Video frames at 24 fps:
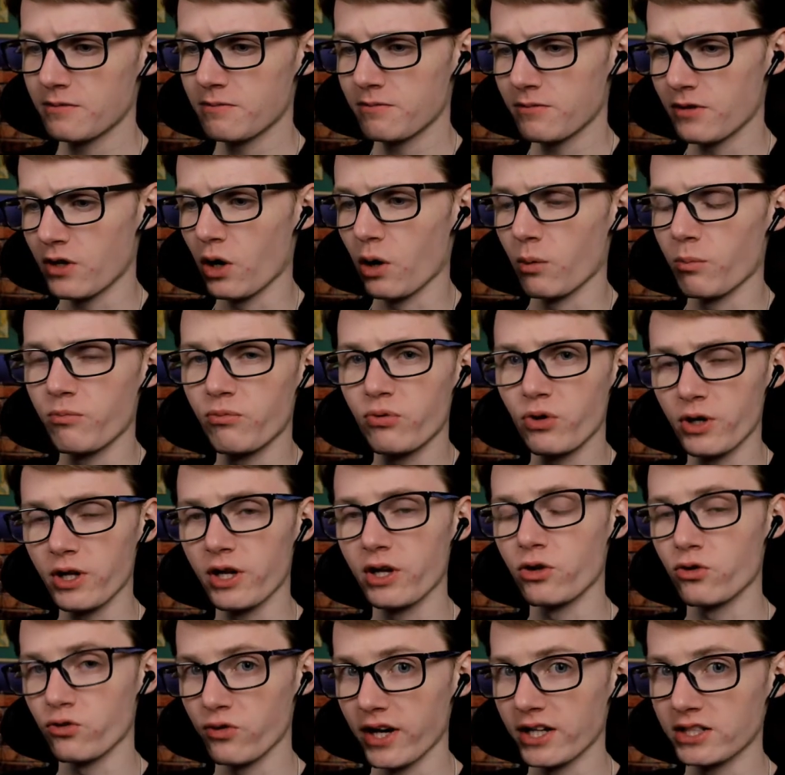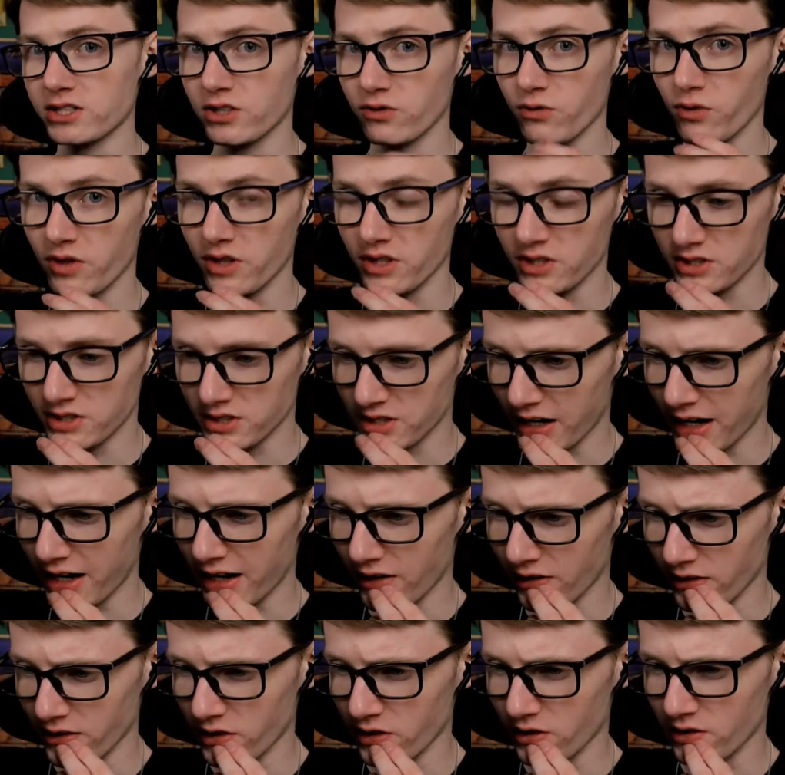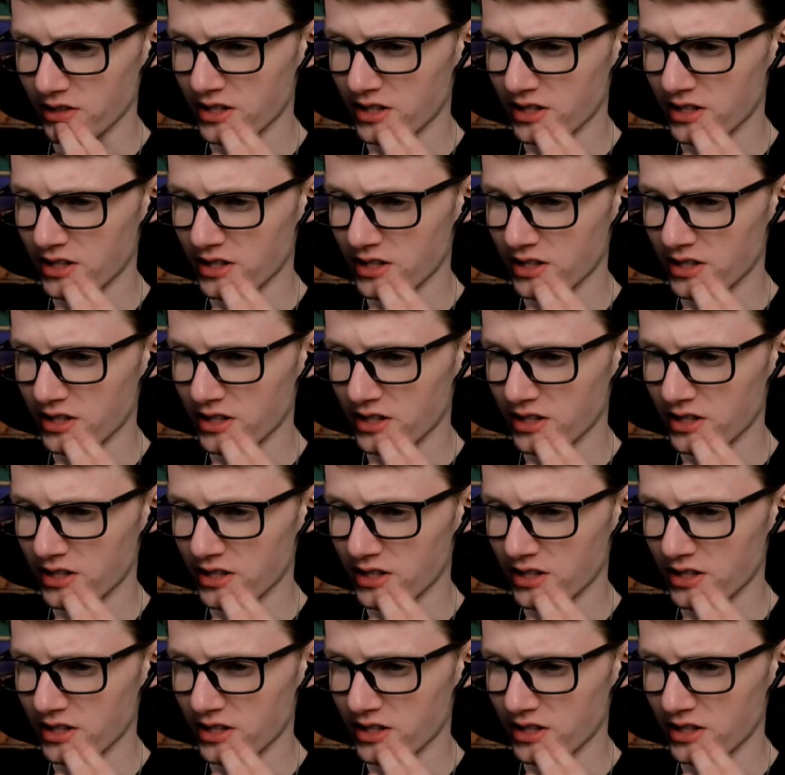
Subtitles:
you know, pretty aggressive with his style here,